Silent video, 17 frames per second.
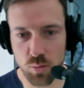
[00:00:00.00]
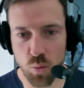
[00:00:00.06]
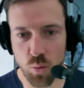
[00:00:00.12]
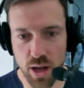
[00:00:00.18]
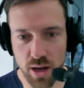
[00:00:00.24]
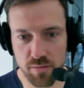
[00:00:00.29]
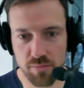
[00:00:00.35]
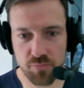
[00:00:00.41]

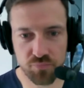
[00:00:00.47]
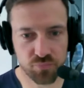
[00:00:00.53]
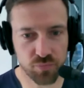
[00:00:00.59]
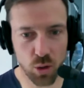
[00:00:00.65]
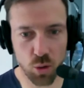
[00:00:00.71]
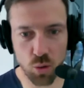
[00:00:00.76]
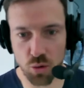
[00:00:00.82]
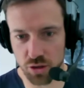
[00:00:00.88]
One,
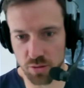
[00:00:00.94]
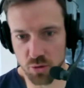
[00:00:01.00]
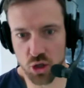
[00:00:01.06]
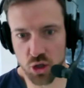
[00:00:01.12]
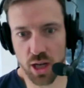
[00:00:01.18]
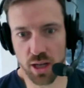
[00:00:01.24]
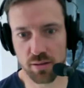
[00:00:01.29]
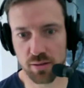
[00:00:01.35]
awesome
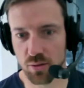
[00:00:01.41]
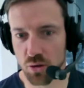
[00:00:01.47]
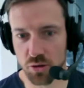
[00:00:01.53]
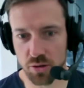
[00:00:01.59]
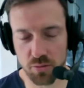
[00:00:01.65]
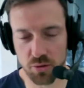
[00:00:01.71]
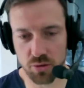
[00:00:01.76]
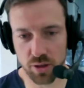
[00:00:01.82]
jet,
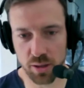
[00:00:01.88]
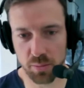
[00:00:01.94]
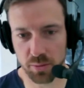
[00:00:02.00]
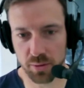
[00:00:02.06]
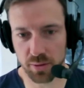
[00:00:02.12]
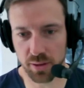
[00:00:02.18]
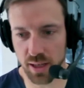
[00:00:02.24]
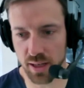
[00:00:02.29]
awesome trip,
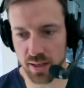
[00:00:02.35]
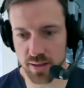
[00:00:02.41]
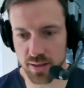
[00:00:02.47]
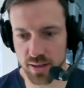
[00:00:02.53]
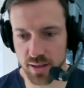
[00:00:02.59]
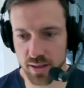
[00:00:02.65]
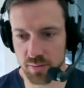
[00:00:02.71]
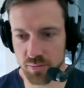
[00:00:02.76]
and
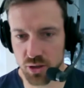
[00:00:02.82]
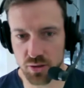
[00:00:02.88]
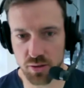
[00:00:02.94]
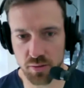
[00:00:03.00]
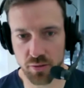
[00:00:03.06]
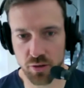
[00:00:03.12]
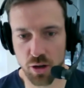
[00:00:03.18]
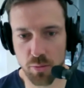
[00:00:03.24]
just
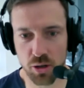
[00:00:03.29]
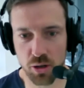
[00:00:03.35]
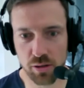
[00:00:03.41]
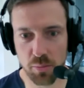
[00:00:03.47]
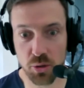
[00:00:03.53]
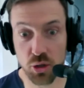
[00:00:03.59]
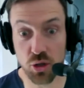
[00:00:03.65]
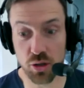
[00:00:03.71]
a phenomenal
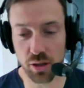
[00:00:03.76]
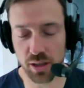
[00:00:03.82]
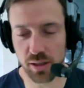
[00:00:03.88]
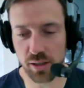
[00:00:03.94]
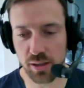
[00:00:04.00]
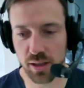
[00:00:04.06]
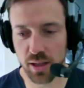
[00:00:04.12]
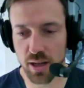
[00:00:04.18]

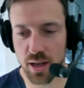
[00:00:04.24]
opportunity.